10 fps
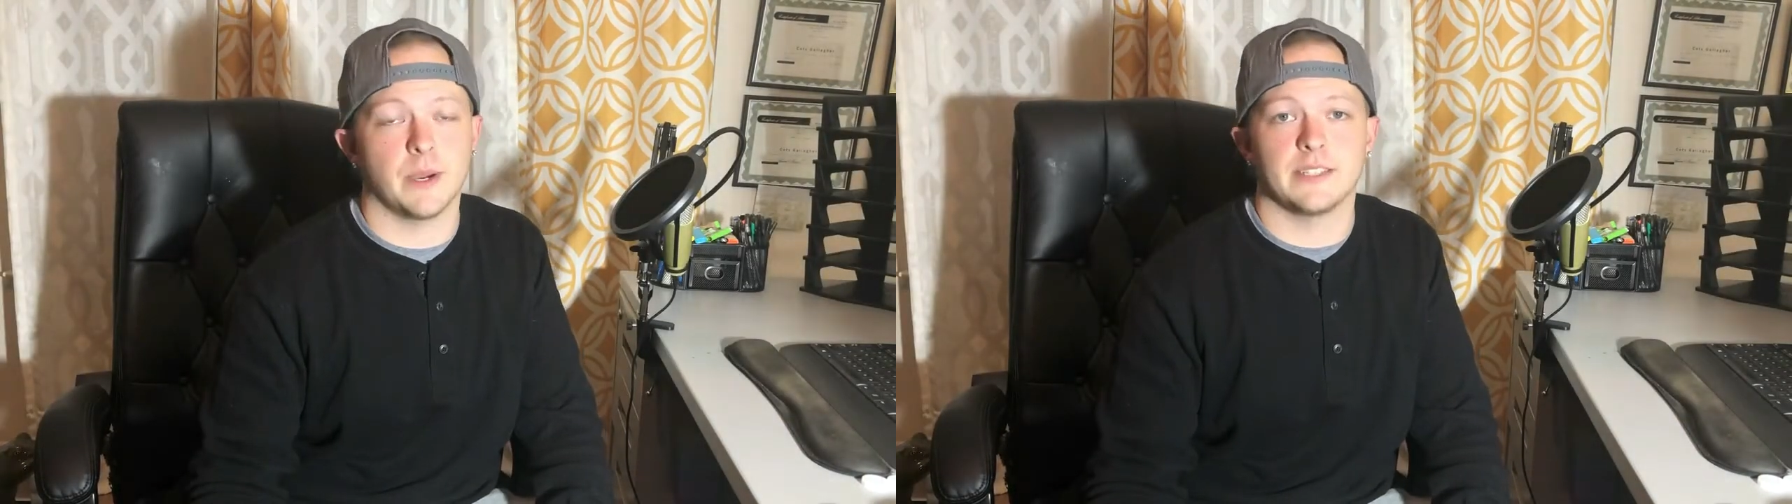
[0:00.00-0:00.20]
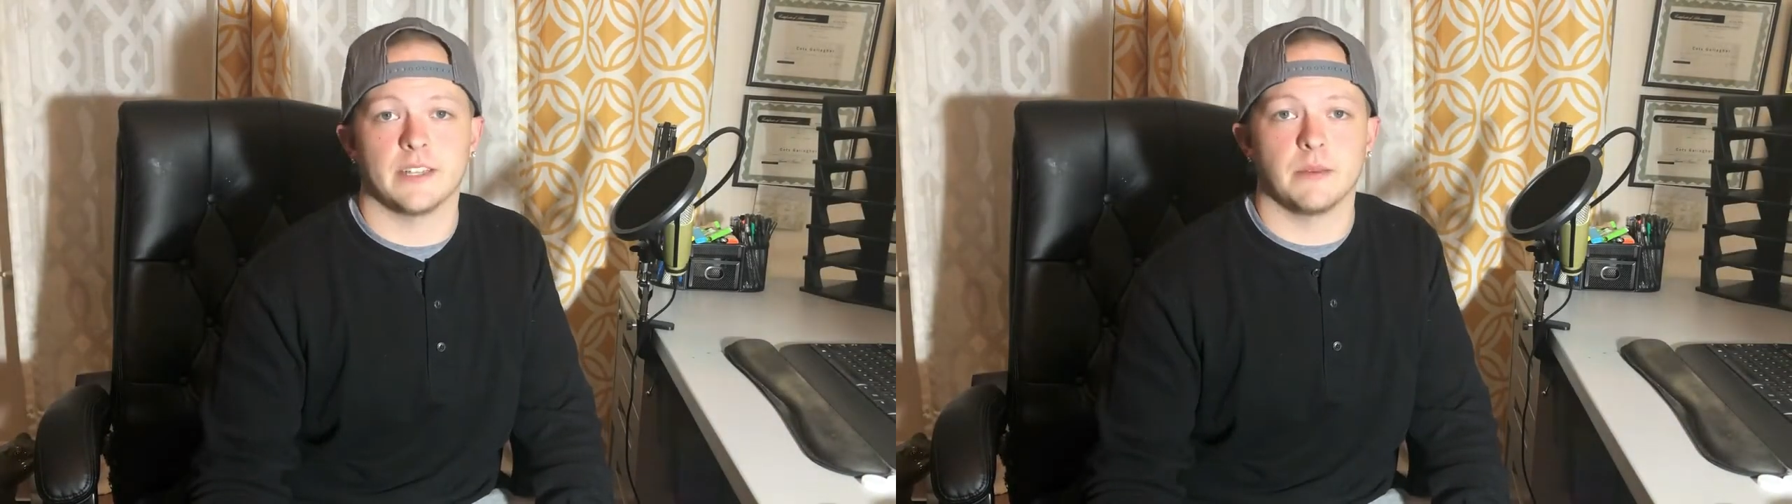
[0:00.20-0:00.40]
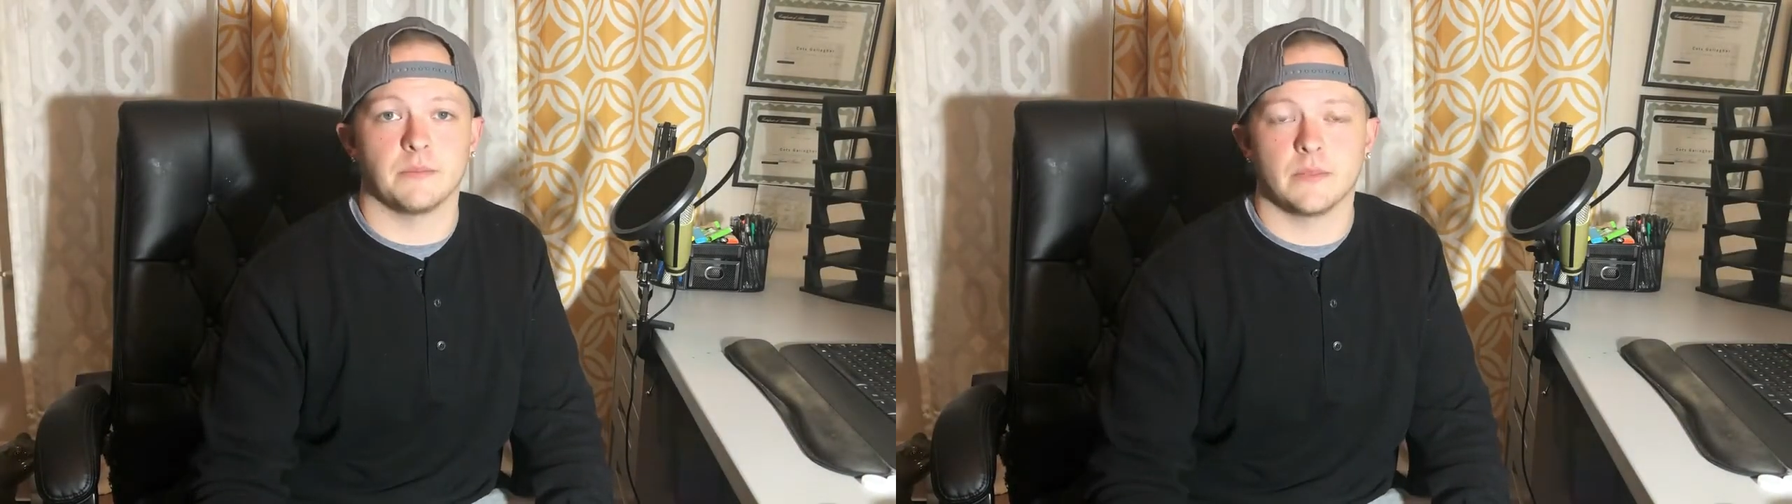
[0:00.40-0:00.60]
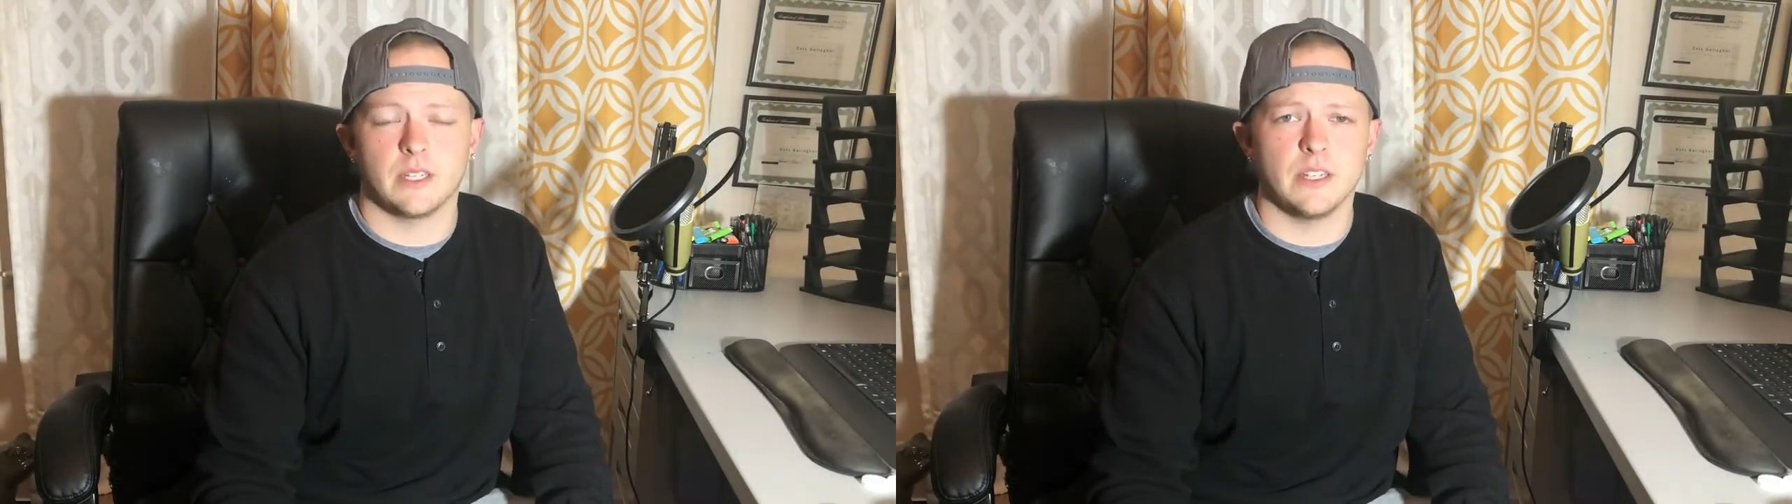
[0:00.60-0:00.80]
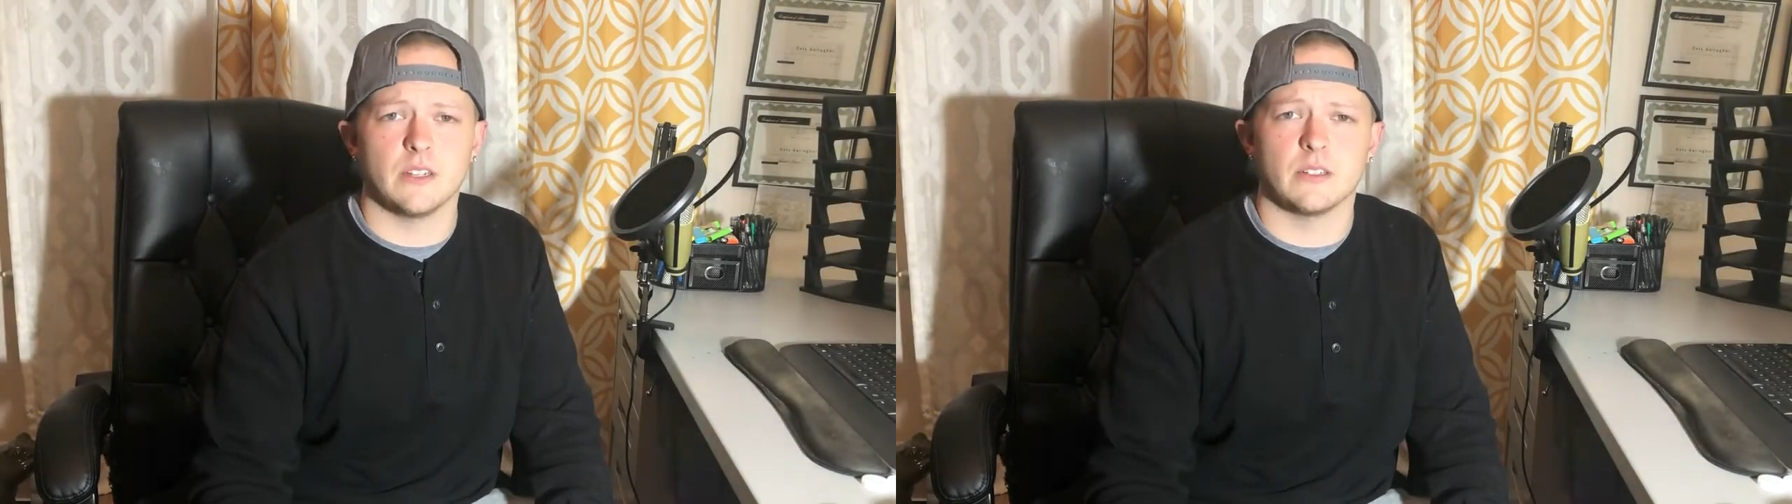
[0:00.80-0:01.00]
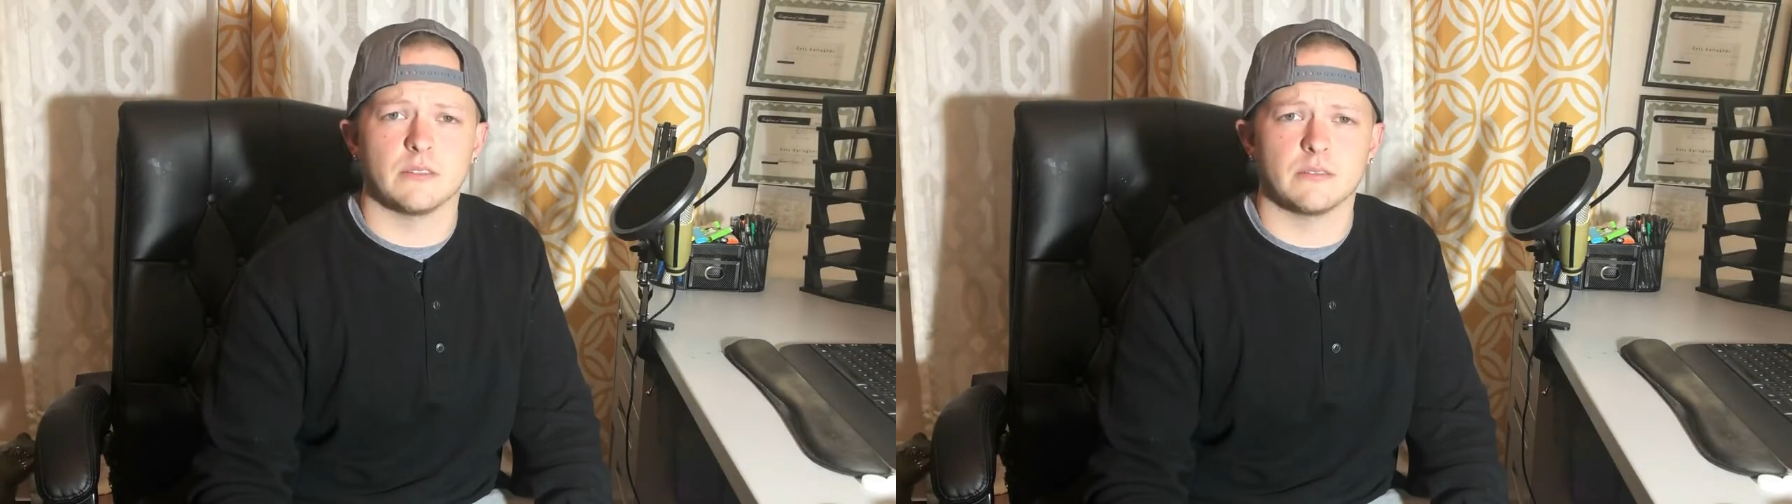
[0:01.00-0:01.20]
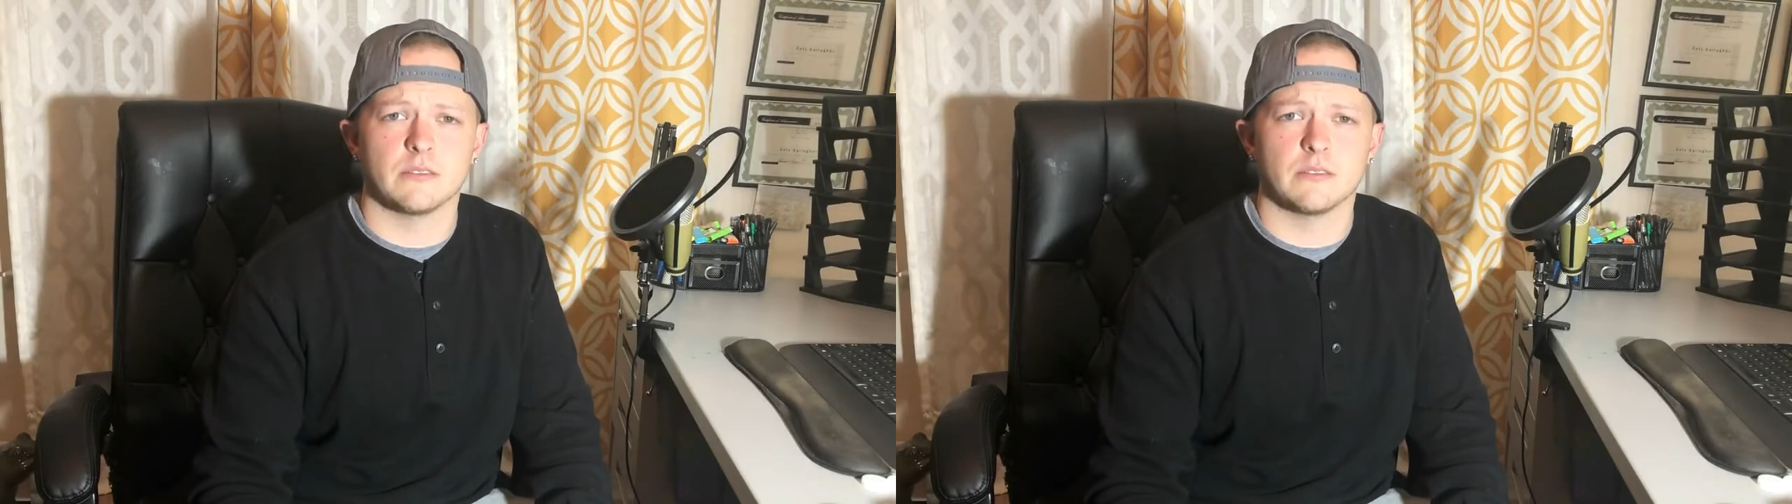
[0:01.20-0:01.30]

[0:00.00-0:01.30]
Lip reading: by the time the year